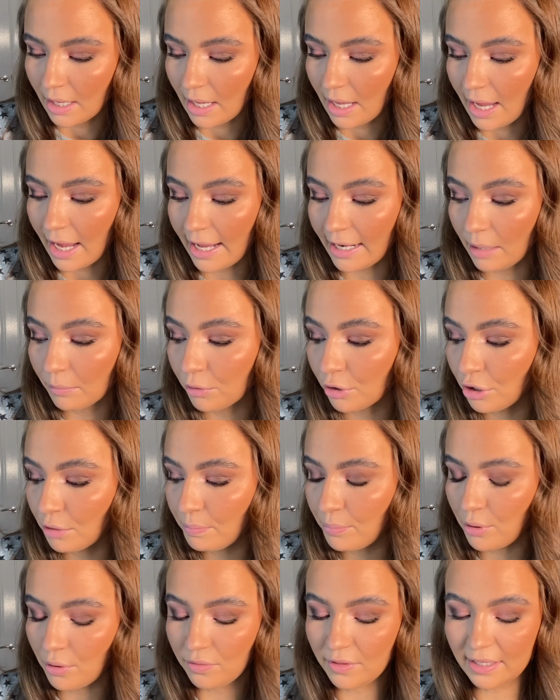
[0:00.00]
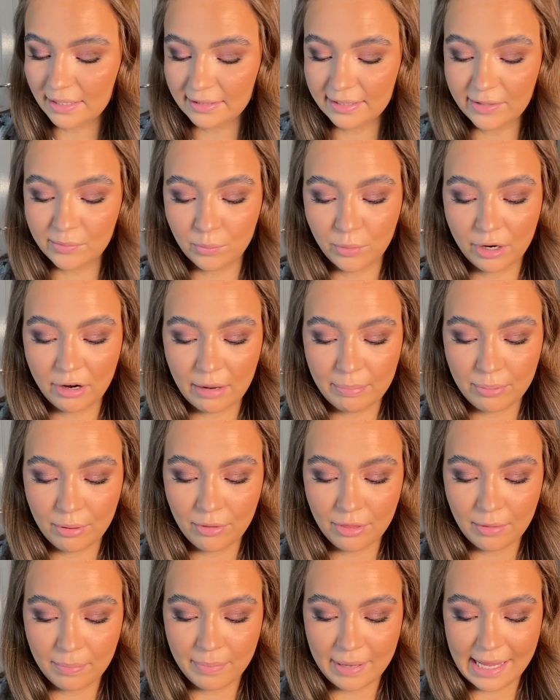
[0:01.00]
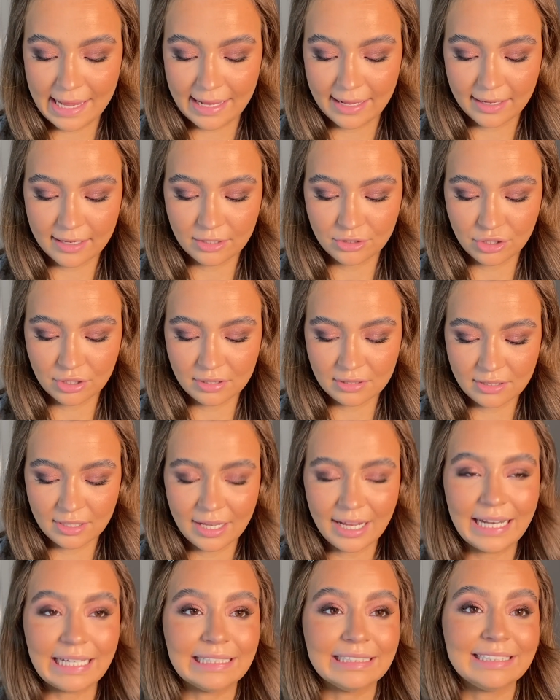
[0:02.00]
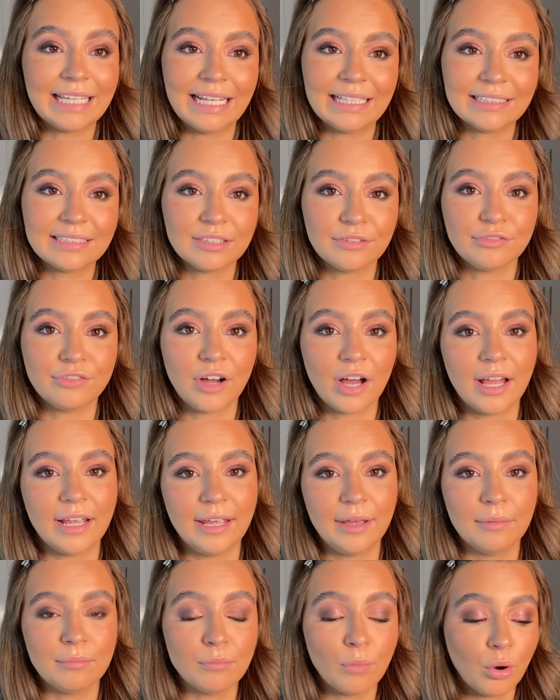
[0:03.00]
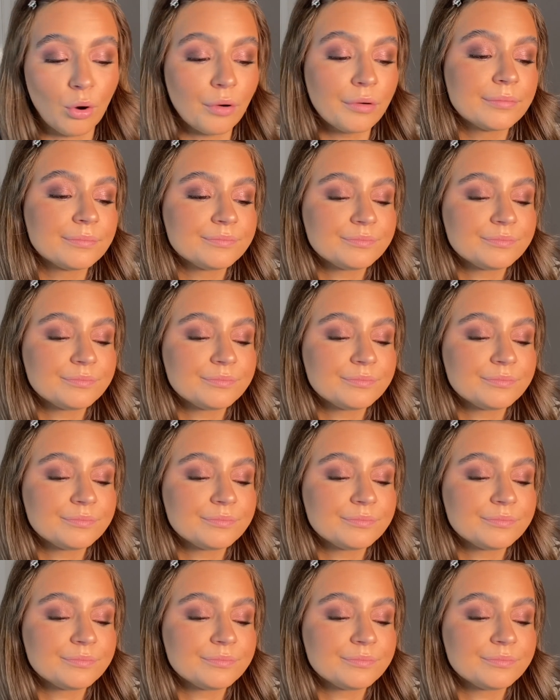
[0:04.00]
and I'm gonna put this in where I put the pink just to intensify it more.